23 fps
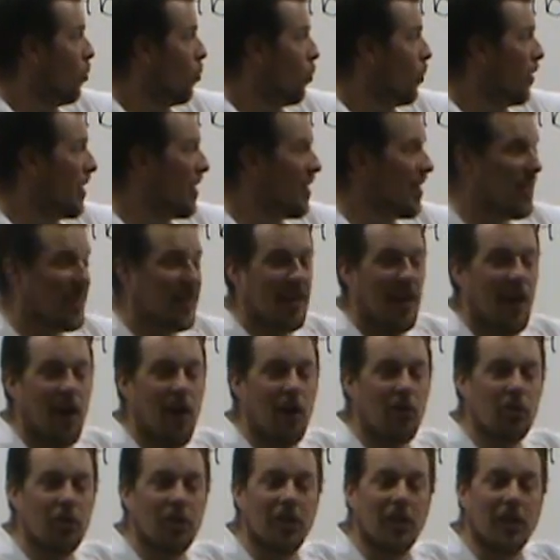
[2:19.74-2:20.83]
we can
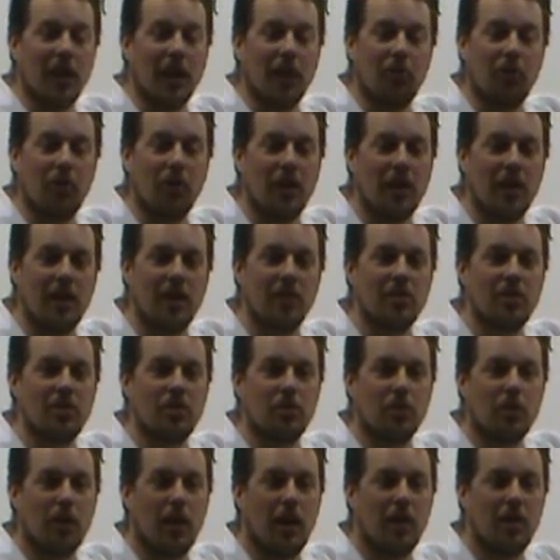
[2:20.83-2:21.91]
calculate the
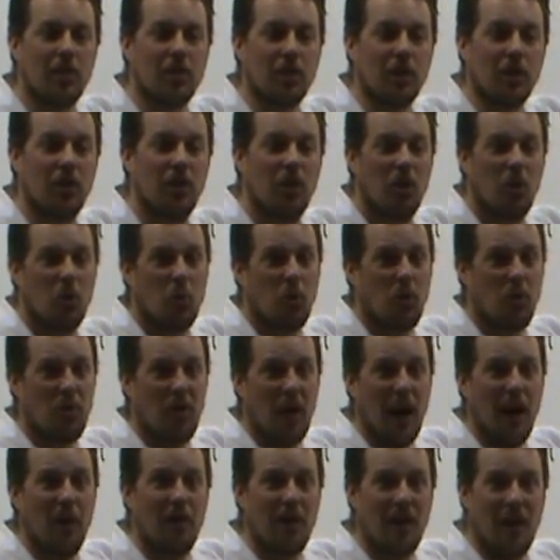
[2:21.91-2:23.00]
concentration
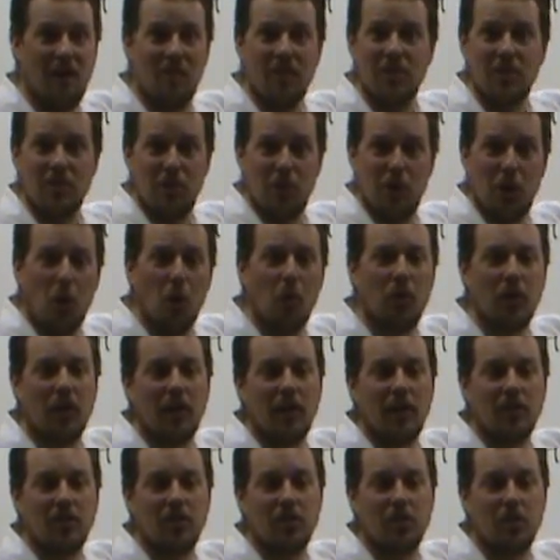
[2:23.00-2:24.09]
without having to know the
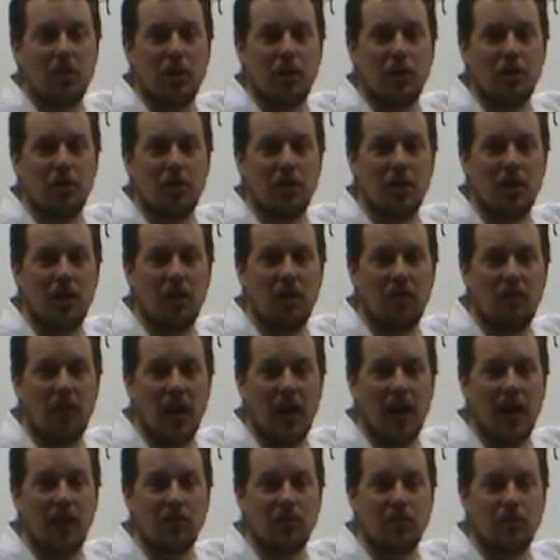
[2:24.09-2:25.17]
concentration in
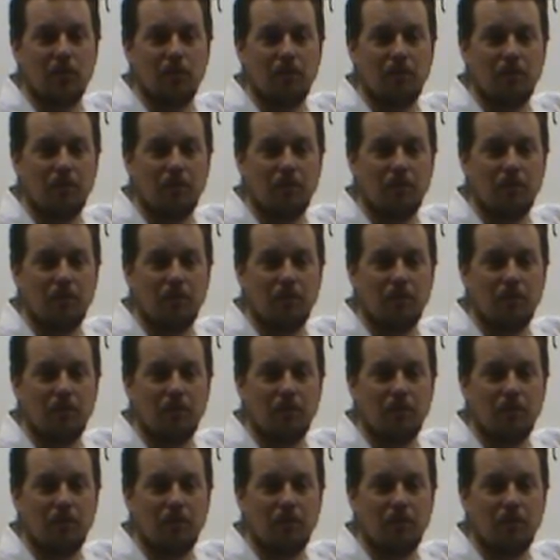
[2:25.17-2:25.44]
advance.